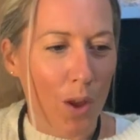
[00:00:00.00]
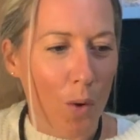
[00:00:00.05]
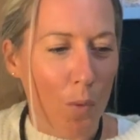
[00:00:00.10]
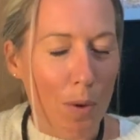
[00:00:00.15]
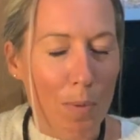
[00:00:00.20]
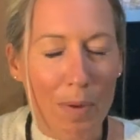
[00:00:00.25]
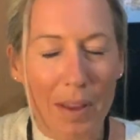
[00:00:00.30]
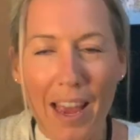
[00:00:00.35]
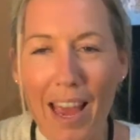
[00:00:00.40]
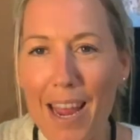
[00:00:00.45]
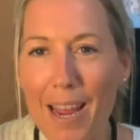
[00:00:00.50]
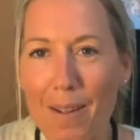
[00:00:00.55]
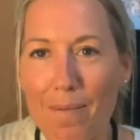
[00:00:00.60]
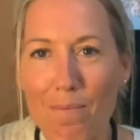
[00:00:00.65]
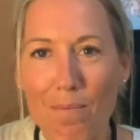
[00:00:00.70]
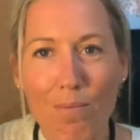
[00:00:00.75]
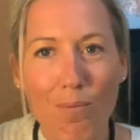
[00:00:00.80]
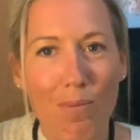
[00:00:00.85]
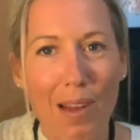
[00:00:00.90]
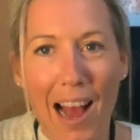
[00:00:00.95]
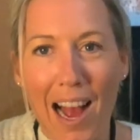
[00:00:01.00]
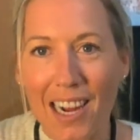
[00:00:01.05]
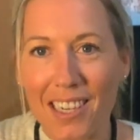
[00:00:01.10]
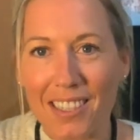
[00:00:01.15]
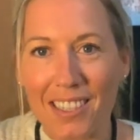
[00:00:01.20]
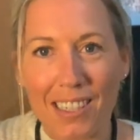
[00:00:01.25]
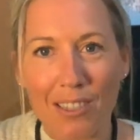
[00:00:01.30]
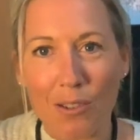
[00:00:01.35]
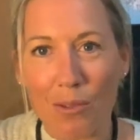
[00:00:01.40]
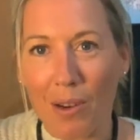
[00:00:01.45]
We became
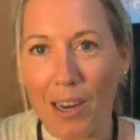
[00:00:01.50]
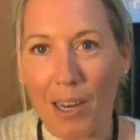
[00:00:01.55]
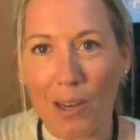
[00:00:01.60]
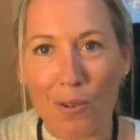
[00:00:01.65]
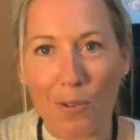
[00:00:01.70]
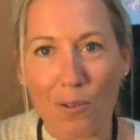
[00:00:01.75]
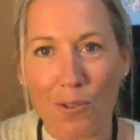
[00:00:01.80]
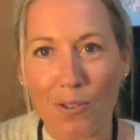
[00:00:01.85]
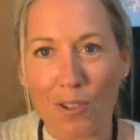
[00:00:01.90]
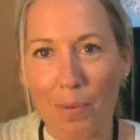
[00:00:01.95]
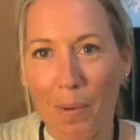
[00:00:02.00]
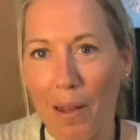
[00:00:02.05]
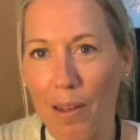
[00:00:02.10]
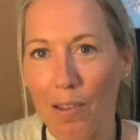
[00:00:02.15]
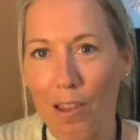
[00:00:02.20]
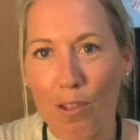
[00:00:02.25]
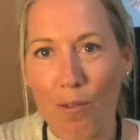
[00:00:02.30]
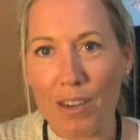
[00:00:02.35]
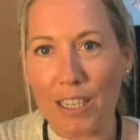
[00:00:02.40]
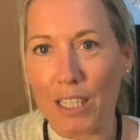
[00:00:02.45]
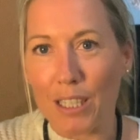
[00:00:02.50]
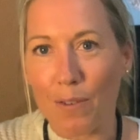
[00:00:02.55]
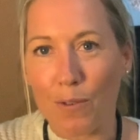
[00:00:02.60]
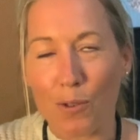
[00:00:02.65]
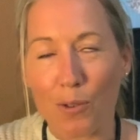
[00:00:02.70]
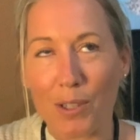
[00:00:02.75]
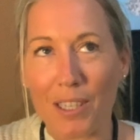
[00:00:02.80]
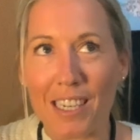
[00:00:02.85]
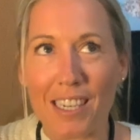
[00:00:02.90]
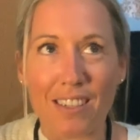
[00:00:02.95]
accidental landlords about 3 to
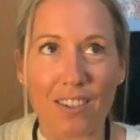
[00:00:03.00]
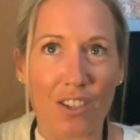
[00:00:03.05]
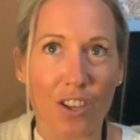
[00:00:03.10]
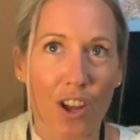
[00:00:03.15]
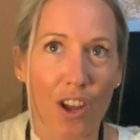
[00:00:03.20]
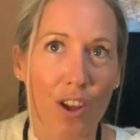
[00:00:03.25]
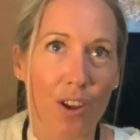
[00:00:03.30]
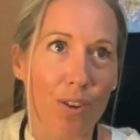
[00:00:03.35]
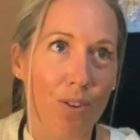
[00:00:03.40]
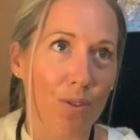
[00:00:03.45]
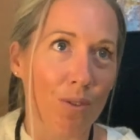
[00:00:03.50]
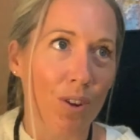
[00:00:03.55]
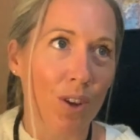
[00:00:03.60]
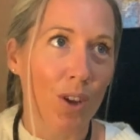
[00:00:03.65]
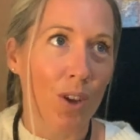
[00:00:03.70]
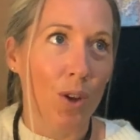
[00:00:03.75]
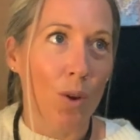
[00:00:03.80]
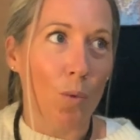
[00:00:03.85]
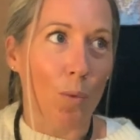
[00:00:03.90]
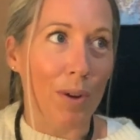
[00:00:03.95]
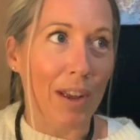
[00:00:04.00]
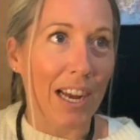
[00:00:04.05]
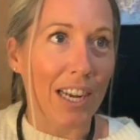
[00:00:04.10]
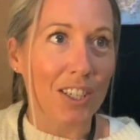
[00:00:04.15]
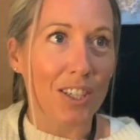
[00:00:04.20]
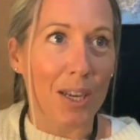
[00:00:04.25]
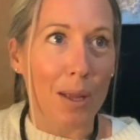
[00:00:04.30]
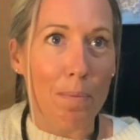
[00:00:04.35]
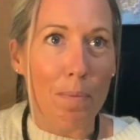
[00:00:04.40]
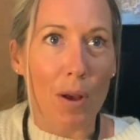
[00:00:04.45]
4 years ago. We
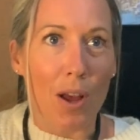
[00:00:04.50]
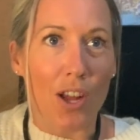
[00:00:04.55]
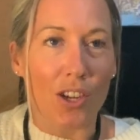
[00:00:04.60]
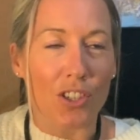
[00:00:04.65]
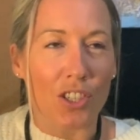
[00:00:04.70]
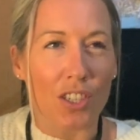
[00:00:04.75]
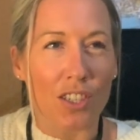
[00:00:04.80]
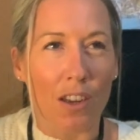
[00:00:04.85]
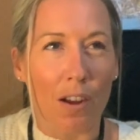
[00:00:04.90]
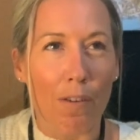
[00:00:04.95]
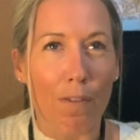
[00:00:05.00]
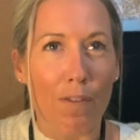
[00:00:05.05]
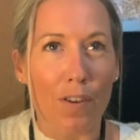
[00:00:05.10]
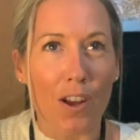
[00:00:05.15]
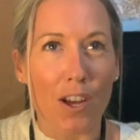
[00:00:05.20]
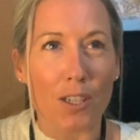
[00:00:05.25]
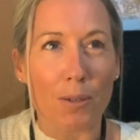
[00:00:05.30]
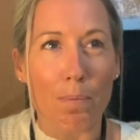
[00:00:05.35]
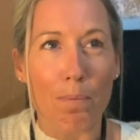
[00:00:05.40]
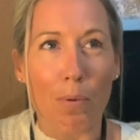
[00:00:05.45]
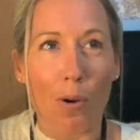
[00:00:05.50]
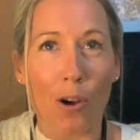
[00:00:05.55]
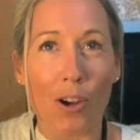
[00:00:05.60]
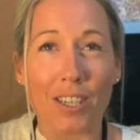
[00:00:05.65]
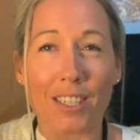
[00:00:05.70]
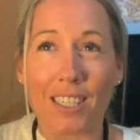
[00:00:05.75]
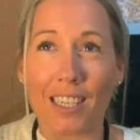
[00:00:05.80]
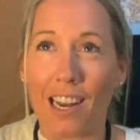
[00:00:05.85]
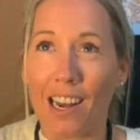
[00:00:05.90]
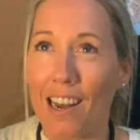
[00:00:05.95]
actually purchased our first
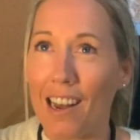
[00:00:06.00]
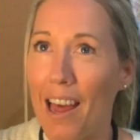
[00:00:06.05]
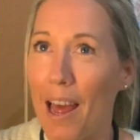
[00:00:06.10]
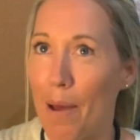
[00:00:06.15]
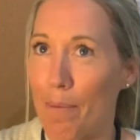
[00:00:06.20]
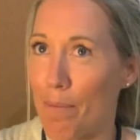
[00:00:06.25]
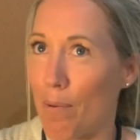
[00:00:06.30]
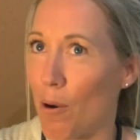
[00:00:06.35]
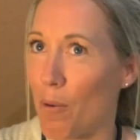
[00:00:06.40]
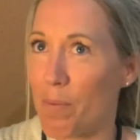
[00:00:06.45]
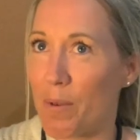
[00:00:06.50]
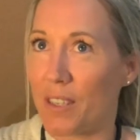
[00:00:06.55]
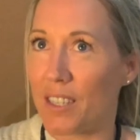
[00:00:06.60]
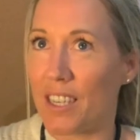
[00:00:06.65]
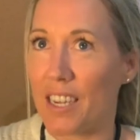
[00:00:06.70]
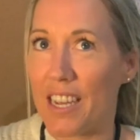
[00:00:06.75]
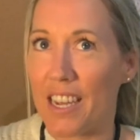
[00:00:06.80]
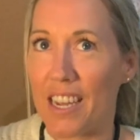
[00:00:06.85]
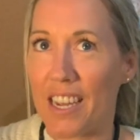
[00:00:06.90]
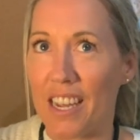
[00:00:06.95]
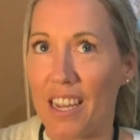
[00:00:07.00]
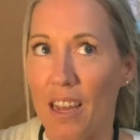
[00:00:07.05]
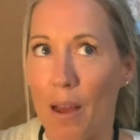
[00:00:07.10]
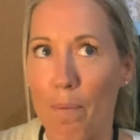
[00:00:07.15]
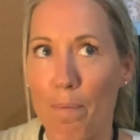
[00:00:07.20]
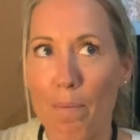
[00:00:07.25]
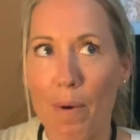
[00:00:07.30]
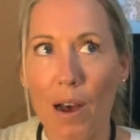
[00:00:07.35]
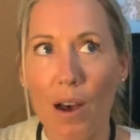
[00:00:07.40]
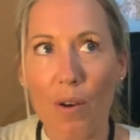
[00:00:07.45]
buy-to-let property
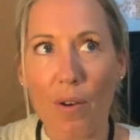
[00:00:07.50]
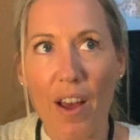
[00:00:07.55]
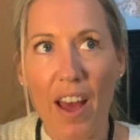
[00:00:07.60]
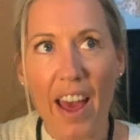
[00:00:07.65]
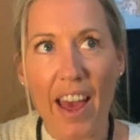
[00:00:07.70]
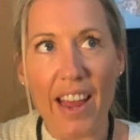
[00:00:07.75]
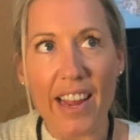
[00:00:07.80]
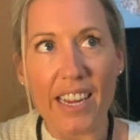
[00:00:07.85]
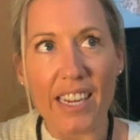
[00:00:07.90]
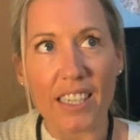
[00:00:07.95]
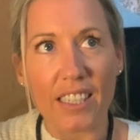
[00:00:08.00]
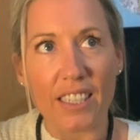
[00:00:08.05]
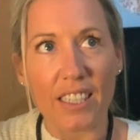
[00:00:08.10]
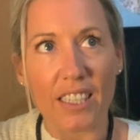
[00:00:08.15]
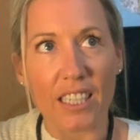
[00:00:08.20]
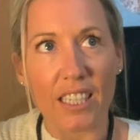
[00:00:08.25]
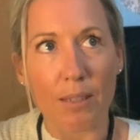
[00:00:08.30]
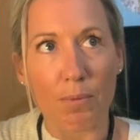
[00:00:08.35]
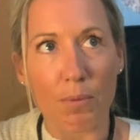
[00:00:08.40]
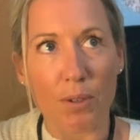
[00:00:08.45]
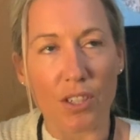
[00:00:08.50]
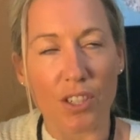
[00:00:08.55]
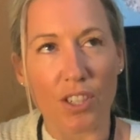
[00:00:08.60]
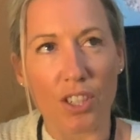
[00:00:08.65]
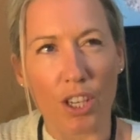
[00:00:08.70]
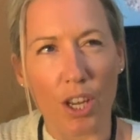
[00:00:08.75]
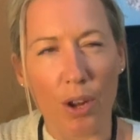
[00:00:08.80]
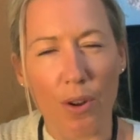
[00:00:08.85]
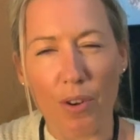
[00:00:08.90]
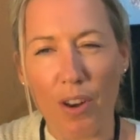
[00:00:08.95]
about 18 months
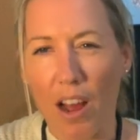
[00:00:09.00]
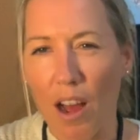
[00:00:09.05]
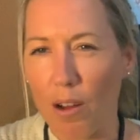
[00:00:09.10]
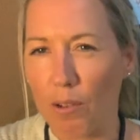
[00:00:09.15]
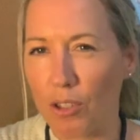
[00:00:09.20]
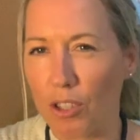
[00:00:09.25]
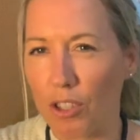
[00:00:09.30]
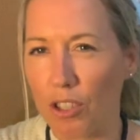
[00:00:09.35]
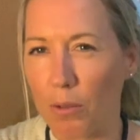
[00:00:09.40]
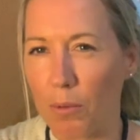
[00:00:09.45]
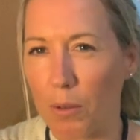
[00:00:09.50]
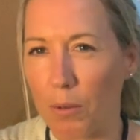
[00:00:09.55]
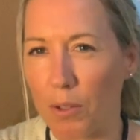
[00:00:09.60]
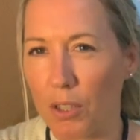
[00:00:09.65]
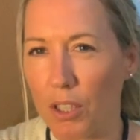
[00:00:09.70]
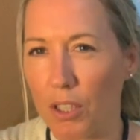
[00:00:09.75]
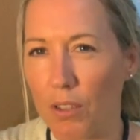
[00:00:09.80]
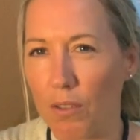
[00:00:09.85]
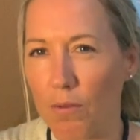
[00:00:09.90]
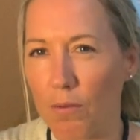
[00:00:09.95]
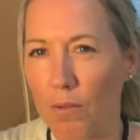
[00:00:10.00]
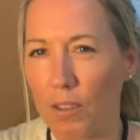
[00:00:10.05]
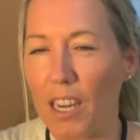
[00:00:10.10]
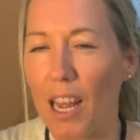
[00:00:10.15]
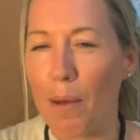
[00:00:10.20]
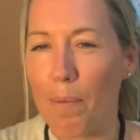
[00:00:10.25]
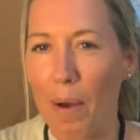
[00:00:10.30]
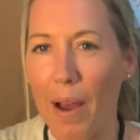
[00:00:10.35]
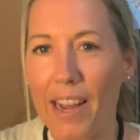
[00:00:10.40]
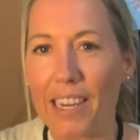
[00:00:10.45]
ago now, just coming up to,
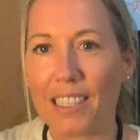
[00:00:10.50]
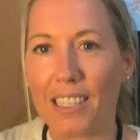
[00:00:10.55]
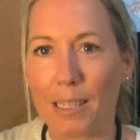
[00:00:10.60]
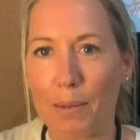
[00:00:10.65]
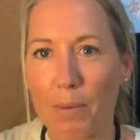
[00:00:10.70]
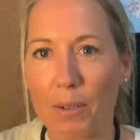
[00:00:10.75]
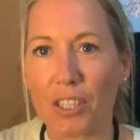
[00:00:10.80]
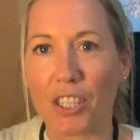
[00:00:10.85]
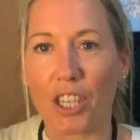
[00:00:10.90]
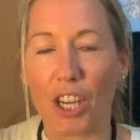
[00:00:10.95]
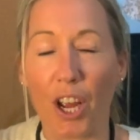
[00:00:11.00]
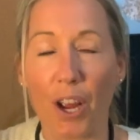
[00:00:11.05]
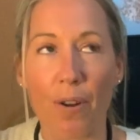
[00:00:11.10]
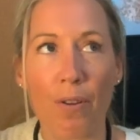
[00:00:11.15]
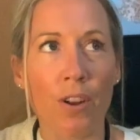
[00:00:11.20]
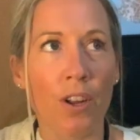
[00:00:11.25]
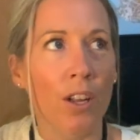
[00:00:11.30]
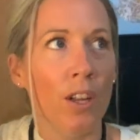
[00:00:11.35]
about 18 months ago.